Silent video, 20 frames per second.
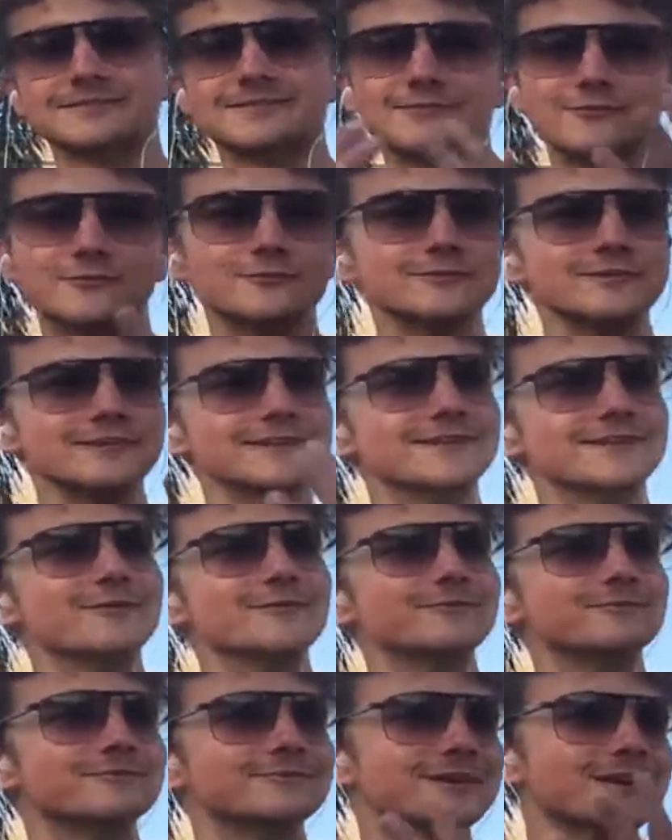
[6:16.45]
So, you
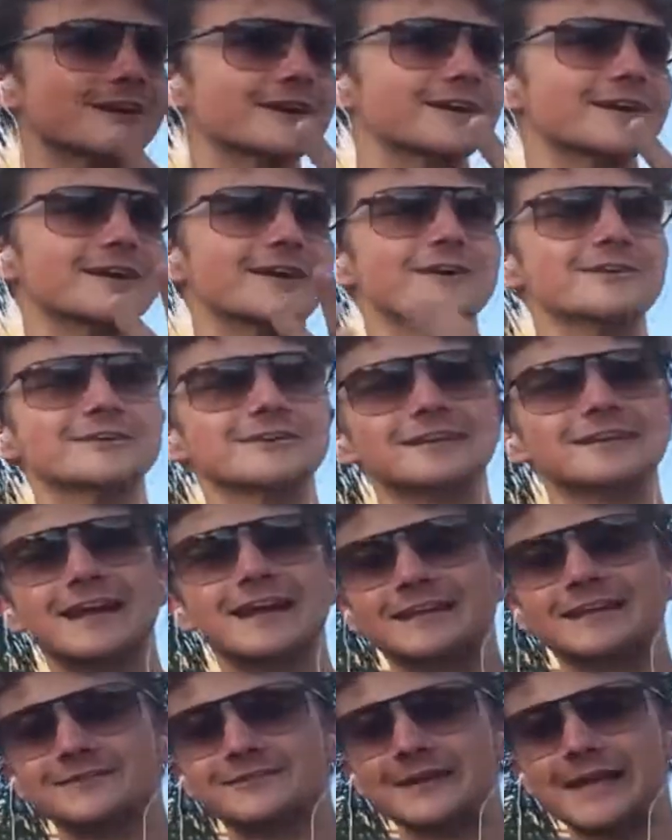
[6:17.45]
know, Colonel and
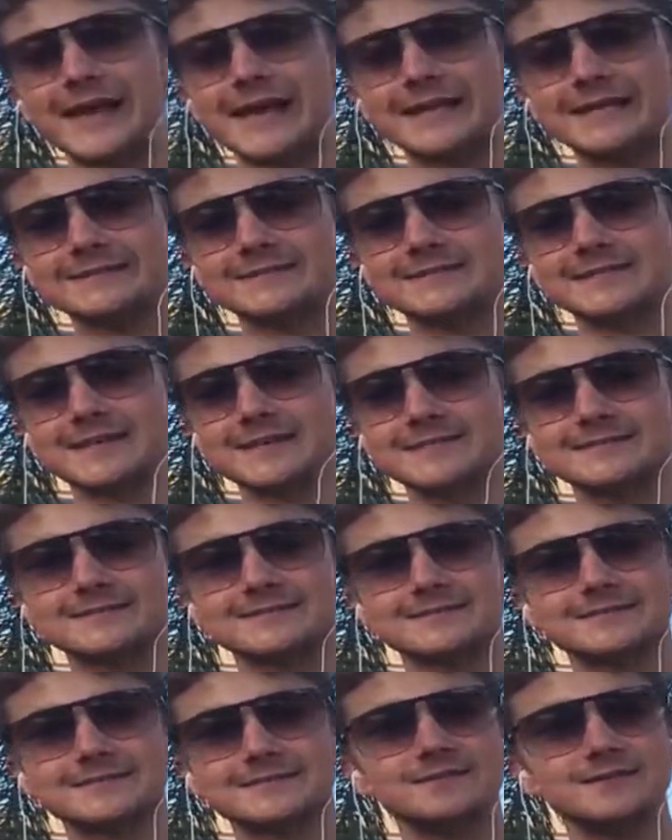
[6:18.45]
I look at each
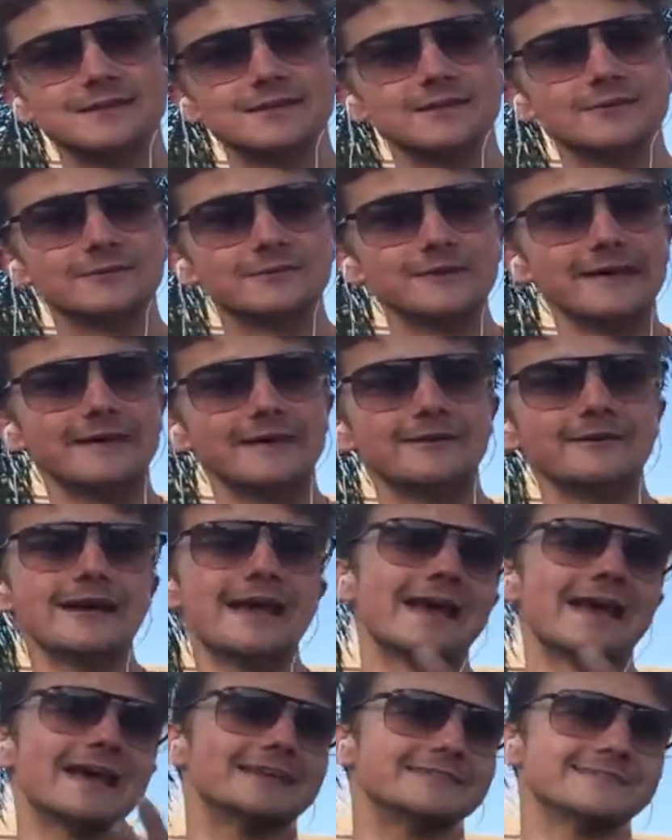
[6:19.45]
other and we go,
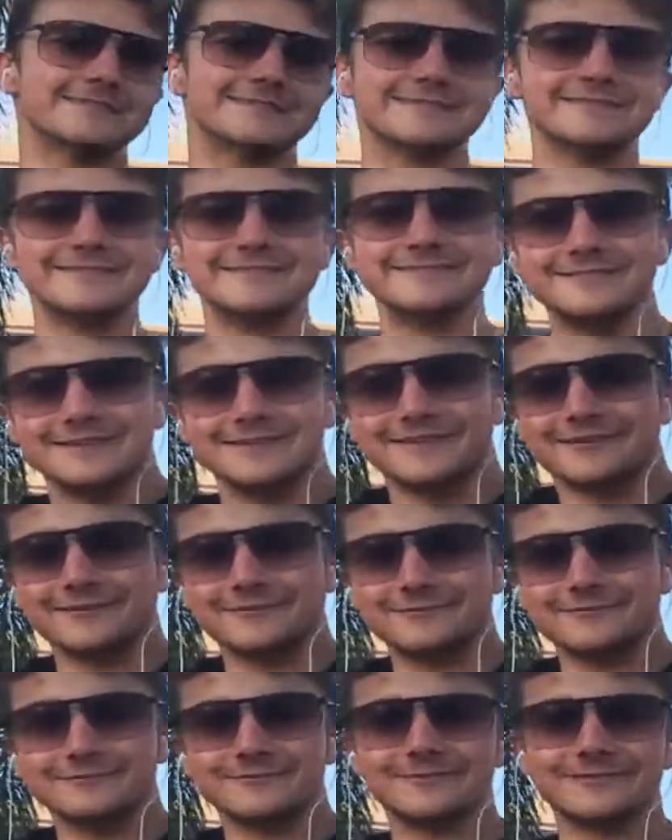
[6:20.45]
it's, you
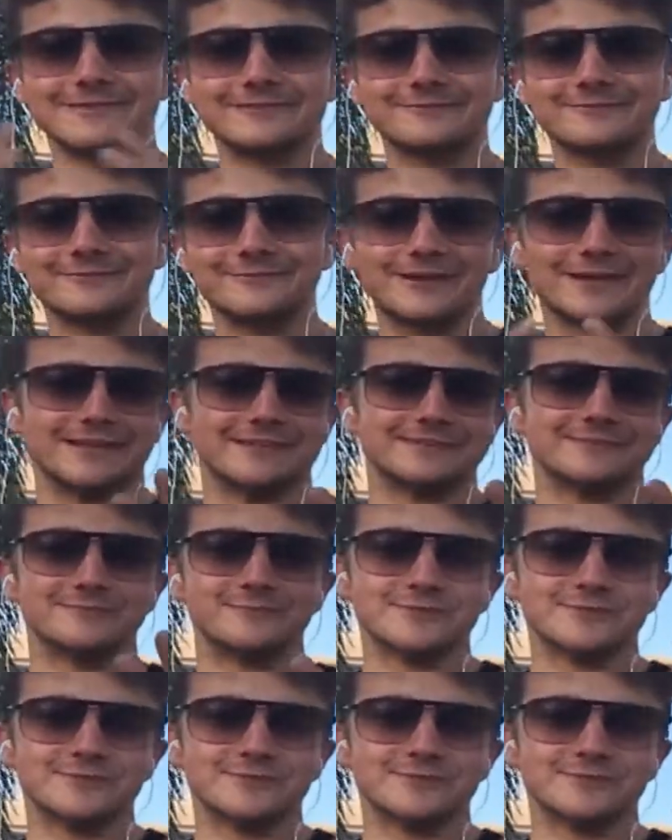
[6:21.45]
know, what is it?